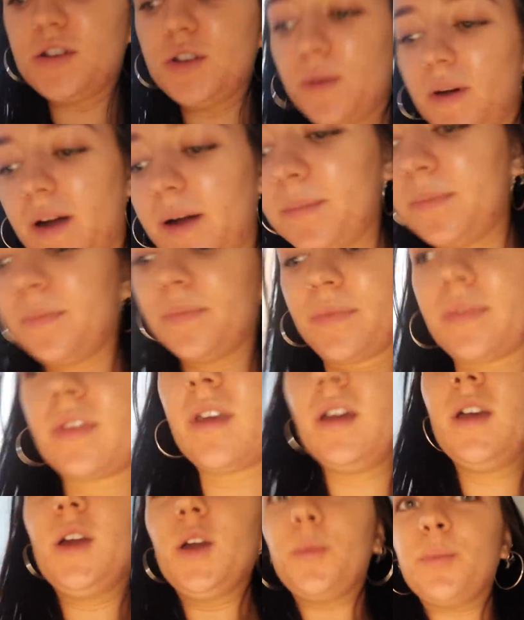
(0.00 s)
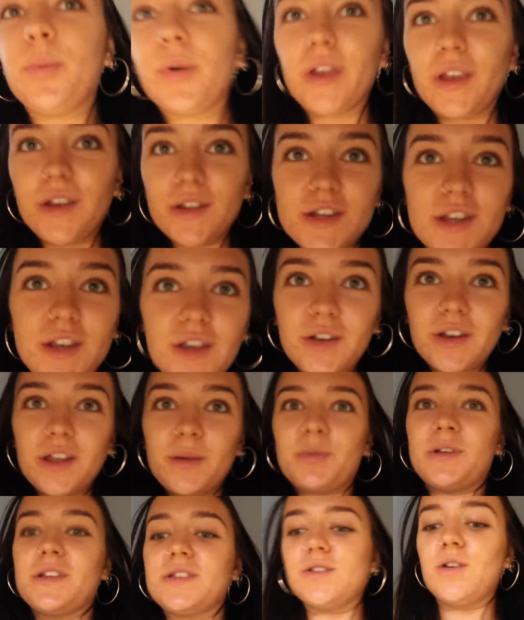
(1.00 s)
to bring you to uni,
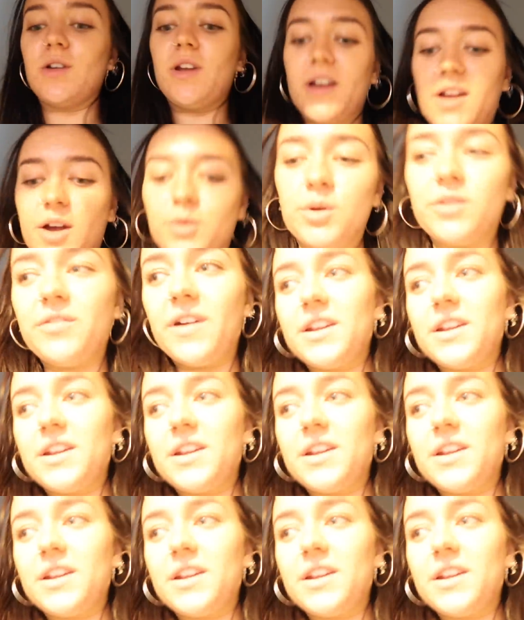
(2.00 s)
but it's not like I would have